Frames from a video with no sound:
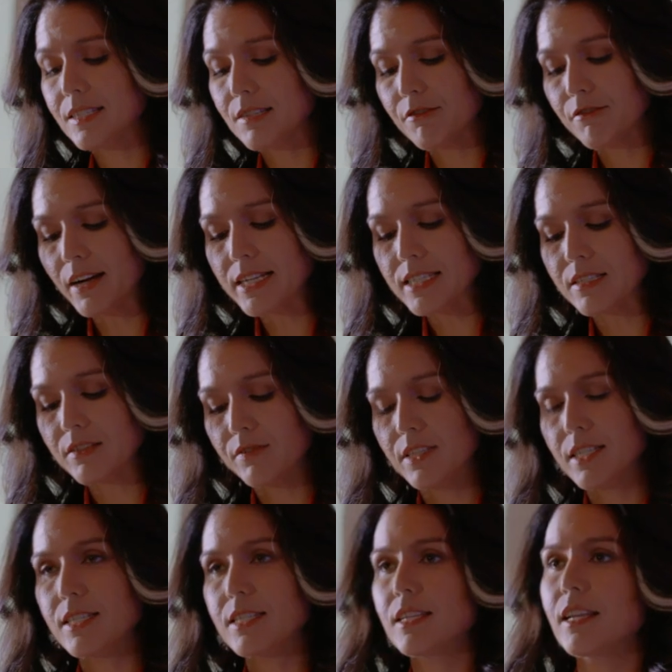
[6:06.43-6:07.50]

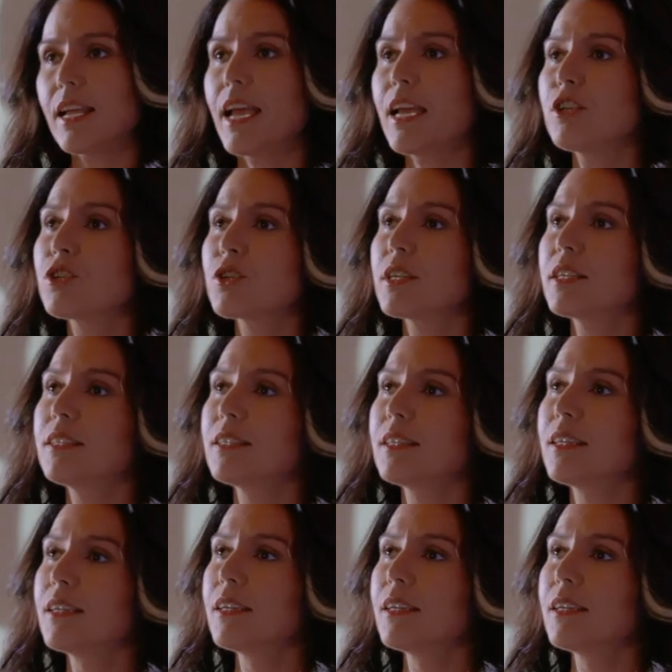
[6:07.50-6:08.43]
divisiveness, and hatred,